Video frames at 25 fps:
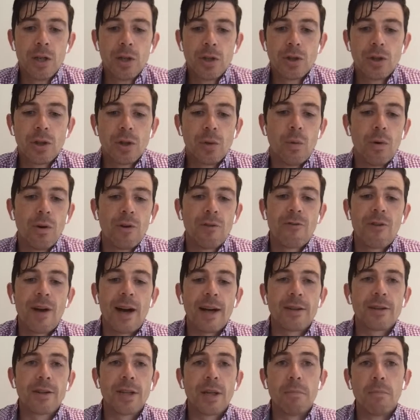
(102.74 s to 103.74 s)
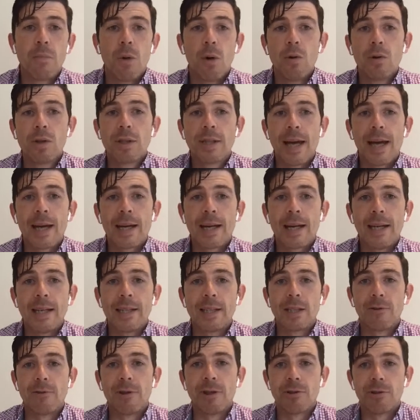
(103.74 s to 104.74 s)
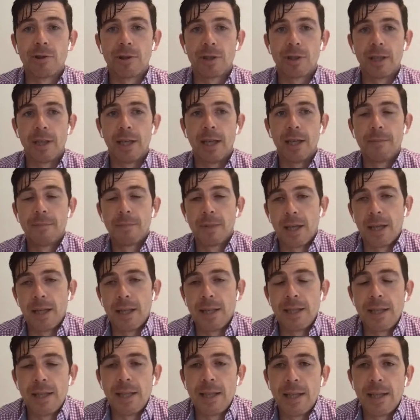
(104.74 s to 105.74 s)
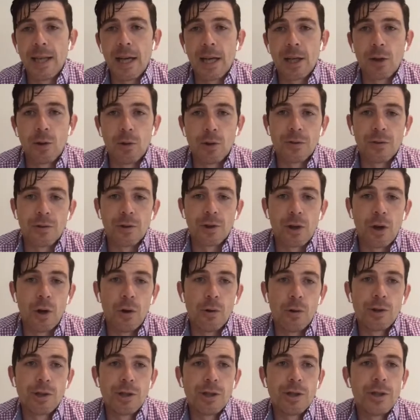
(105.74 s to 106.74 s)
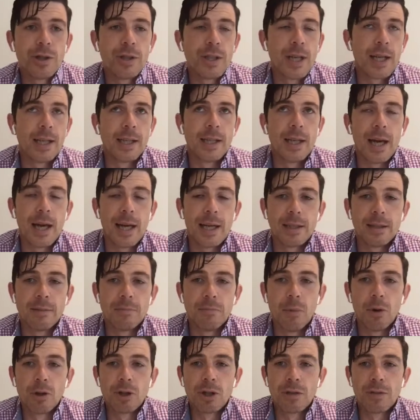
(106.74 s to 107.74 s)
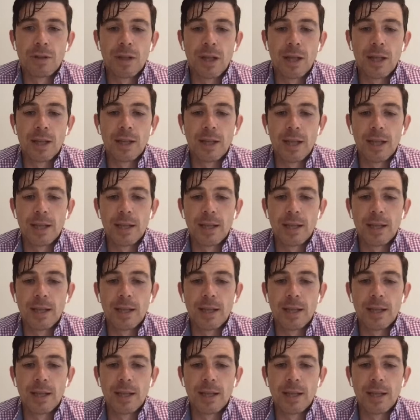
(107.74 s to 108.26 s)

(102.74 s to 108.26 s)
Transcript: So the one factor that most athletes are interested in, and indeed that goes for coaches and much of the